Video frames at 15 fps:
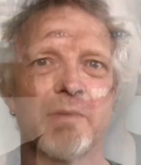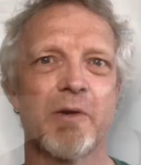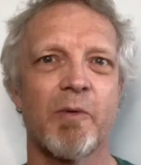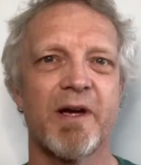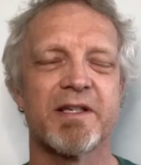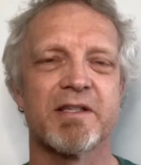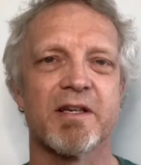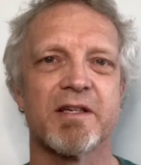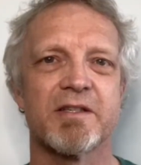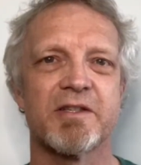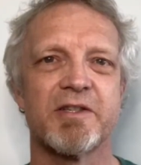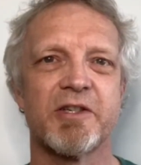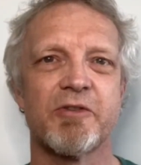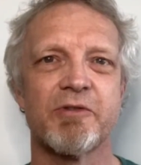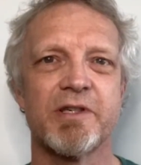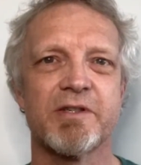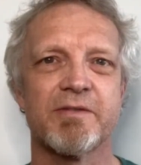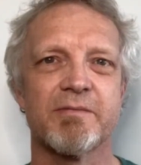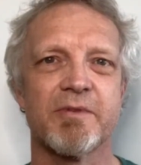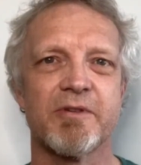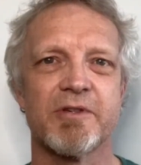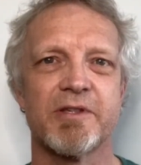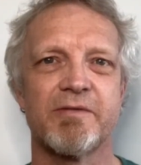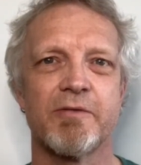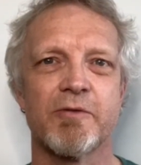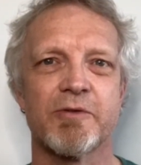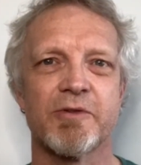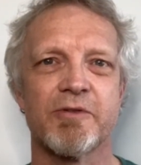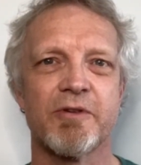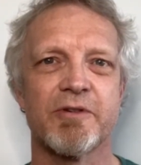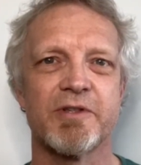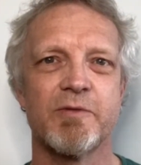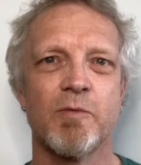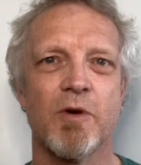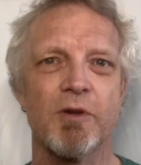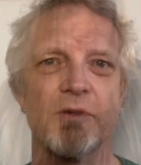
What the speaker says: My waist size decreased from 34 to 31.